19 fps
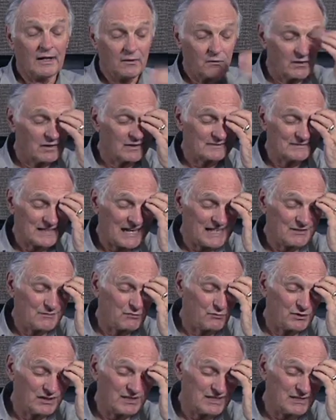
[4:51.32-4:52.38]
Well, I
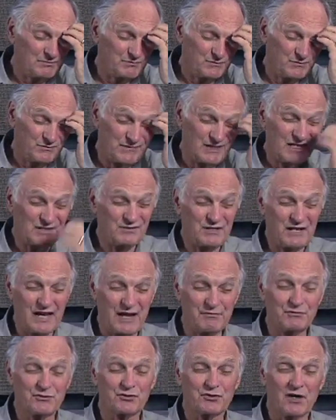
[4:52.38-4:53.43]
really
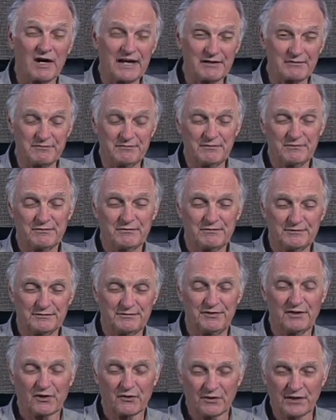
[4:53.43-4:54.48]
have tried
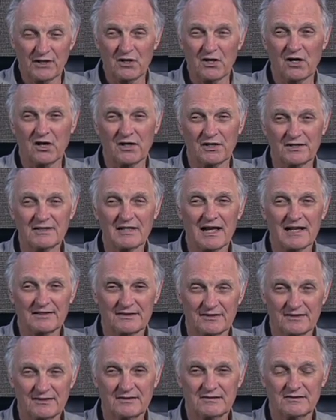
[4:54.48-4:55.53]
very hard not
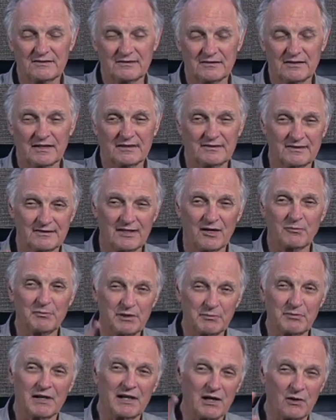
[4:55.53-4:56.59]
to tell
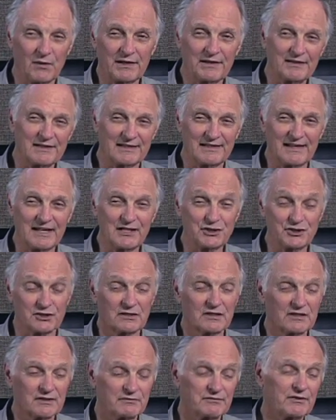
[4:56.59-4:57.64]
people how I think they should
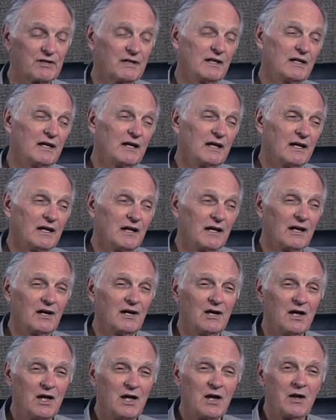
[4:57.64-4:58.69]
live. Right.
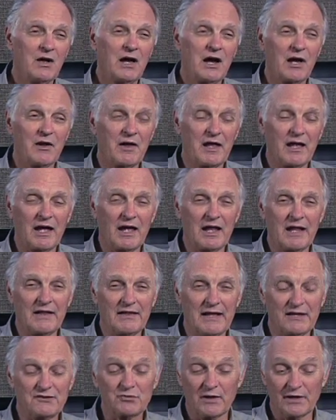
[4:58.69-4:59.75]
And
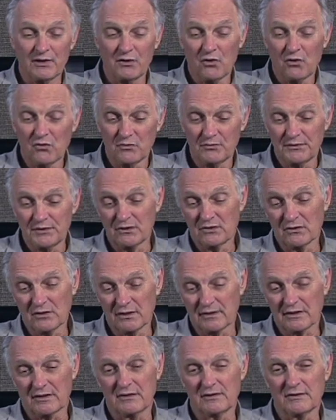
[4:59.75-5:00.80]
that's why the whole,
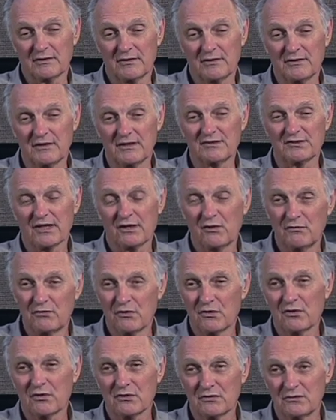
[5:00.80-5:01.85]
the things I
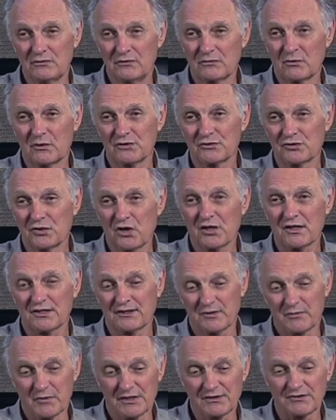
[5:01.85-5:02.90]
overheard while talking
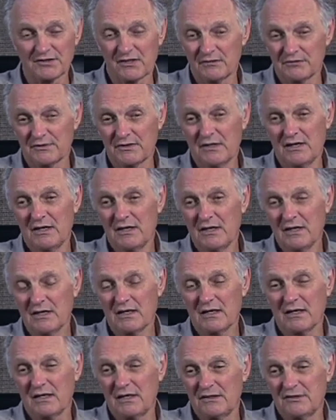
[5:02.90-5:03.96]
to myself
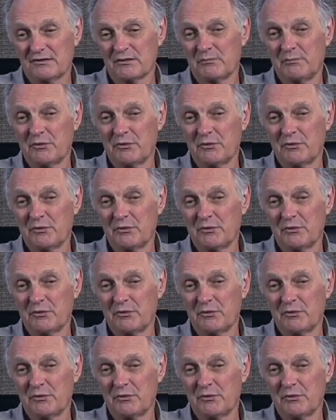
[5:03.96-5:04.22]
is a